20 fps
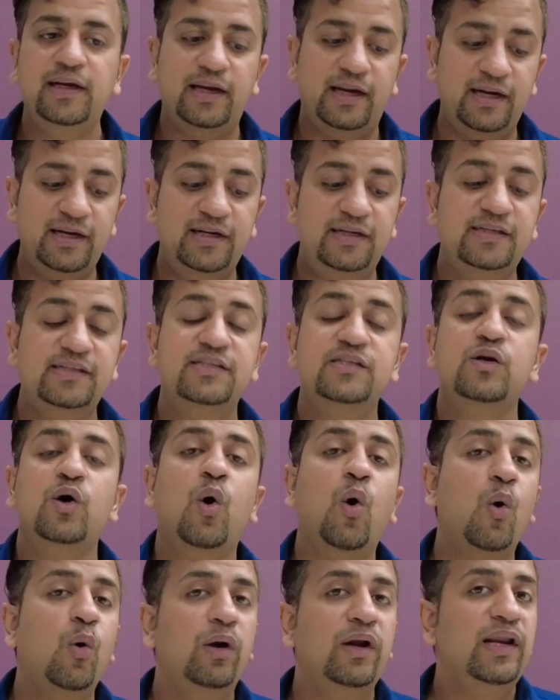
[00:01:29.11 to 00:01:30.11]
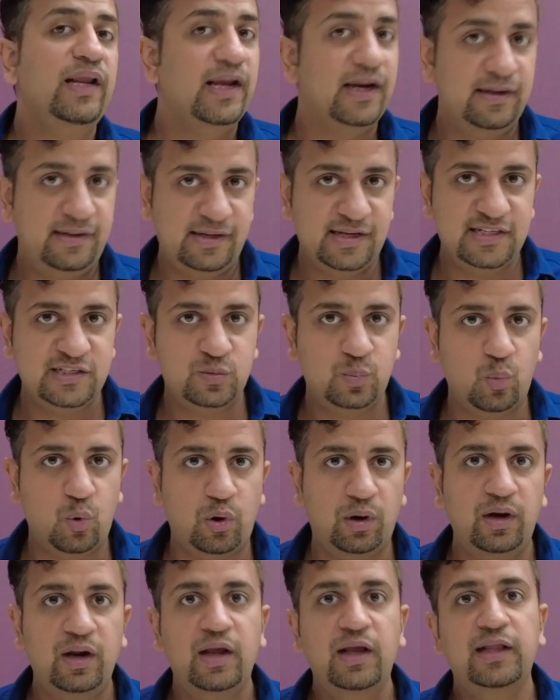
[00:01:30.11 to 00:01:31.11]
It's only a test
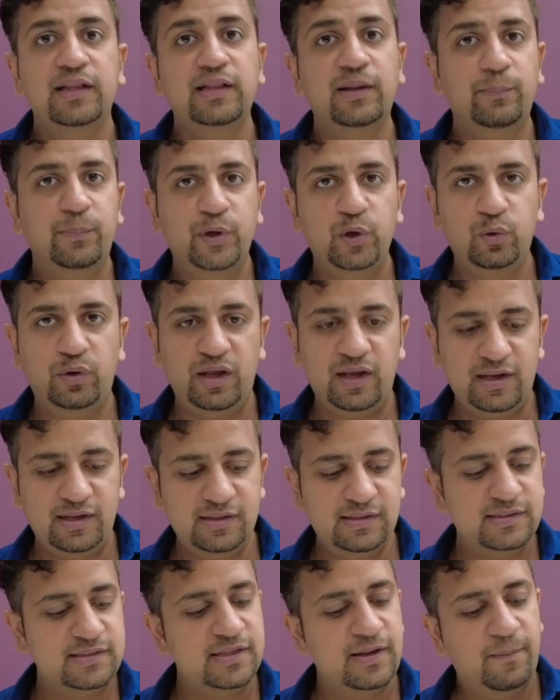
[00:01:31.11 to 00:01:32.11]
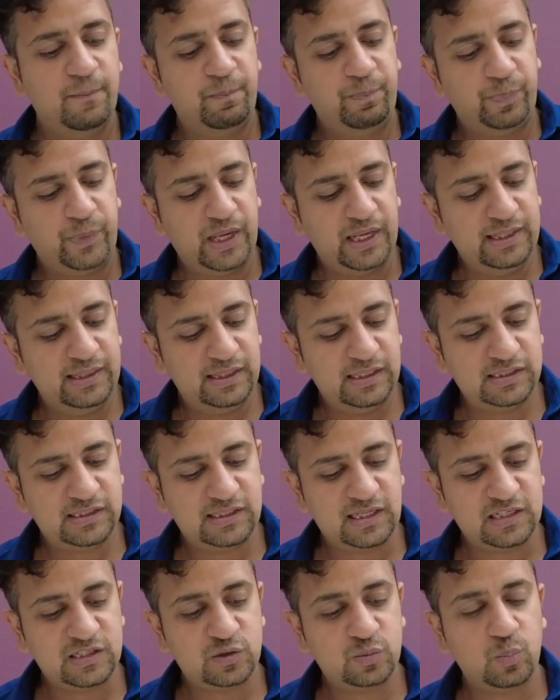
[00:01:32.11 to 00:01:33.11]
mode. The beauty is, in this
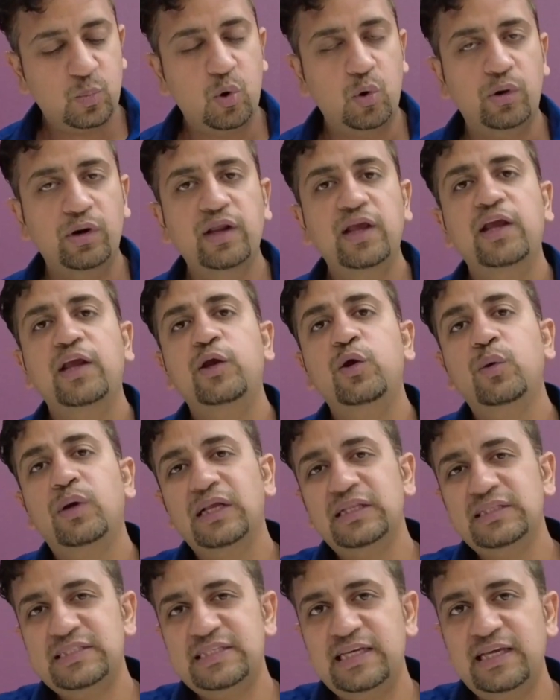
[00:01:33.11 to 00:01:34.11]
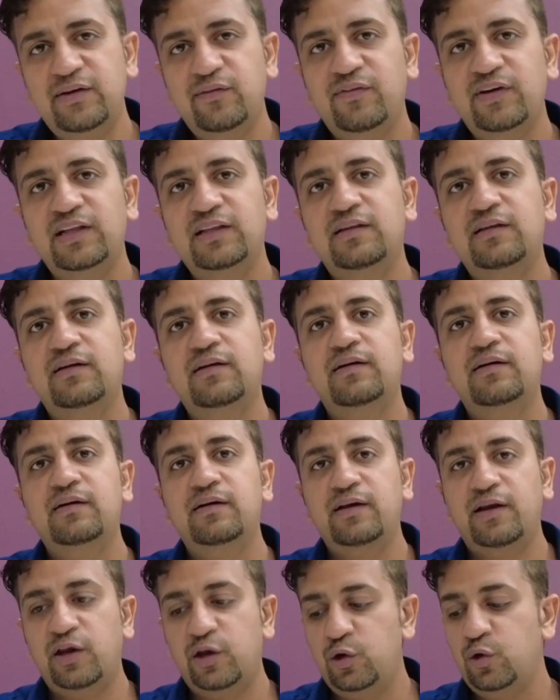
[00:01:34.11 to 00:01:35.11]
test mode, you can see
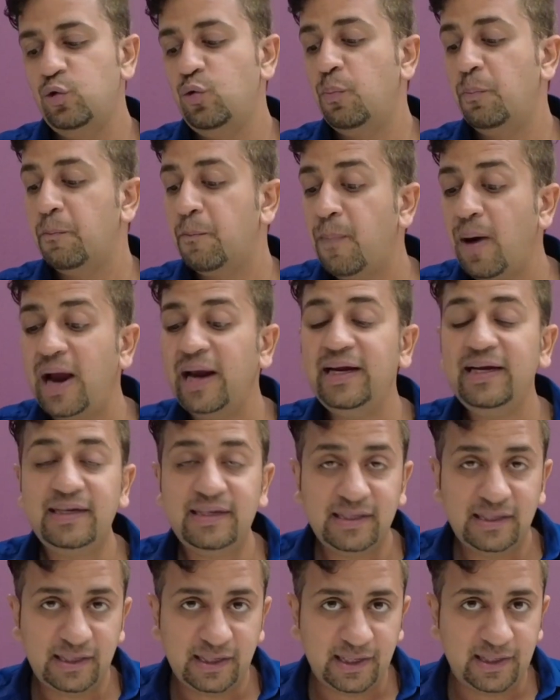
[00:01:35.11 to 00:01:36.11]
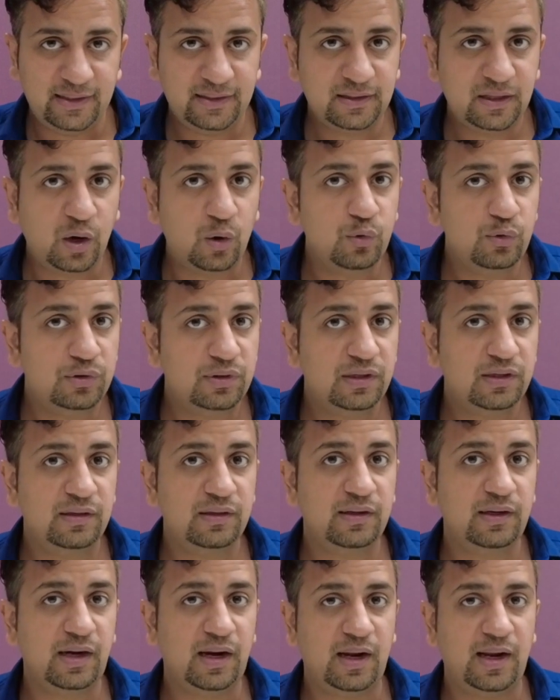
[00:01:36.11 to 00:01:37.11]
whether you might
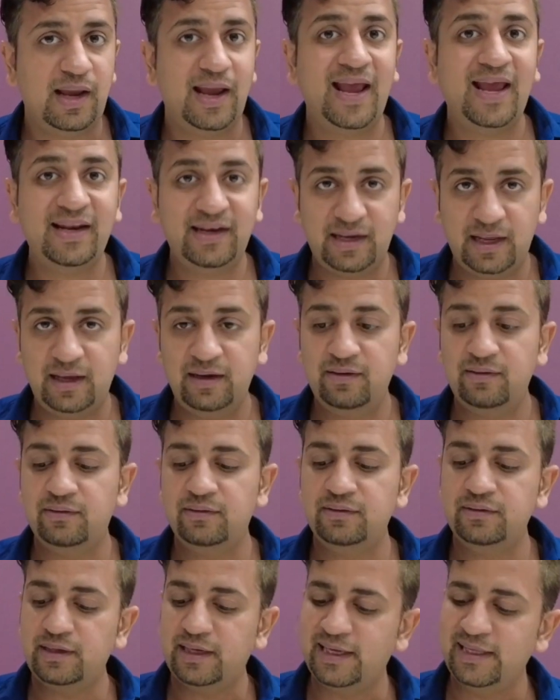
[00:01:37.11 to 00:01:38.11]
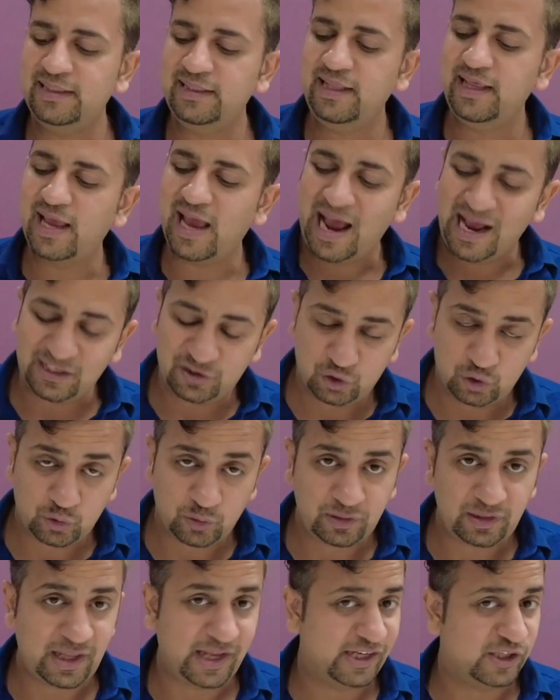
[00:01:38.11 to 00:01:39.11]
encounter an error in the
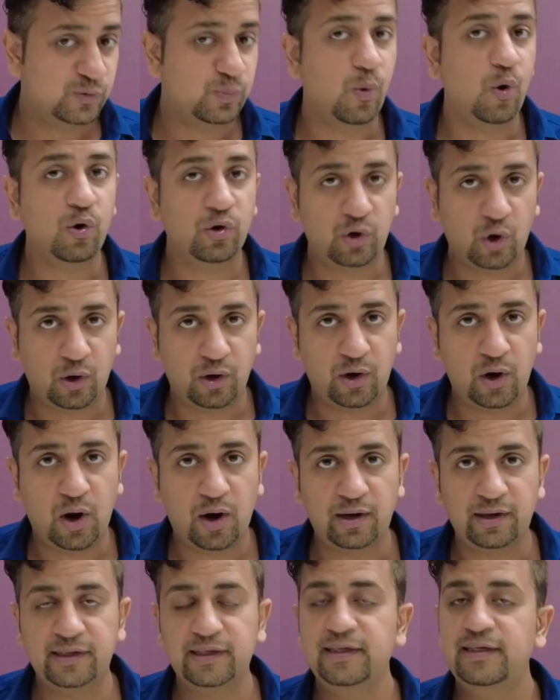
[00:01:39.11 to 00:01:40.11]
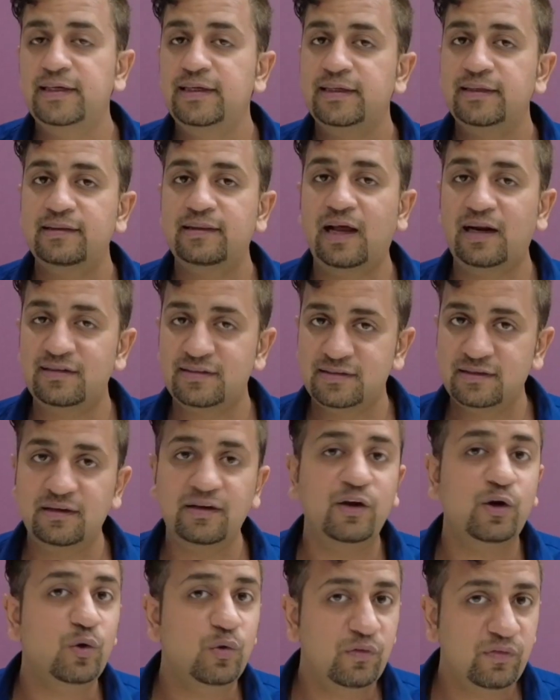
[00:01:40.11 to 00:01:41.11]
actual export or not. That's
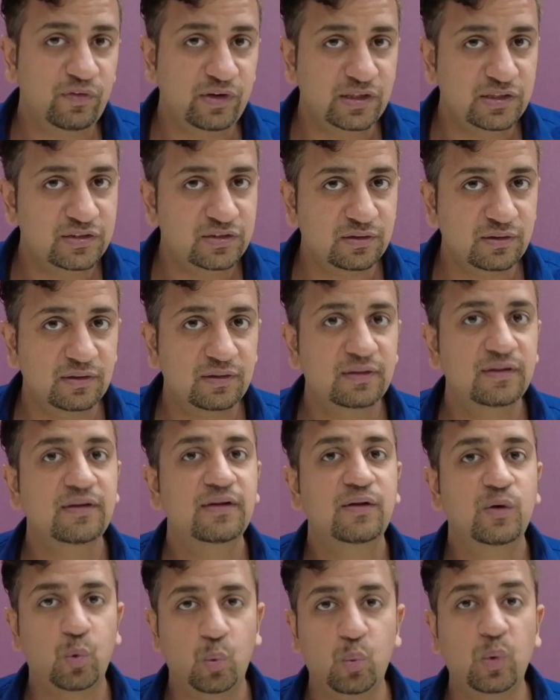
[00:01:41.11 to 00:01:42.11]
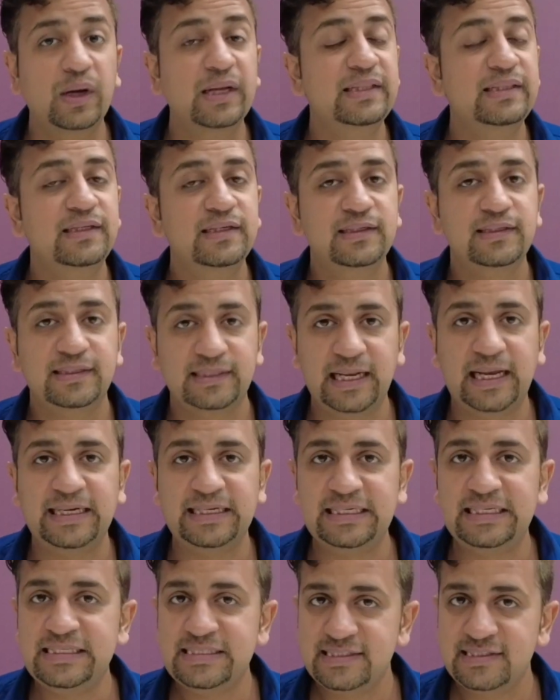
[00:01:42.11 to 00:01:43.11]
a new feature with
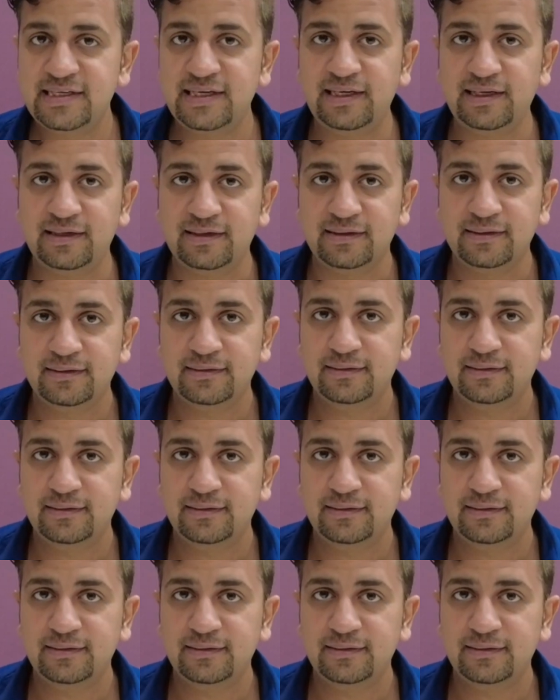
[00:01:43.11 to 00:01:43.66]
19C.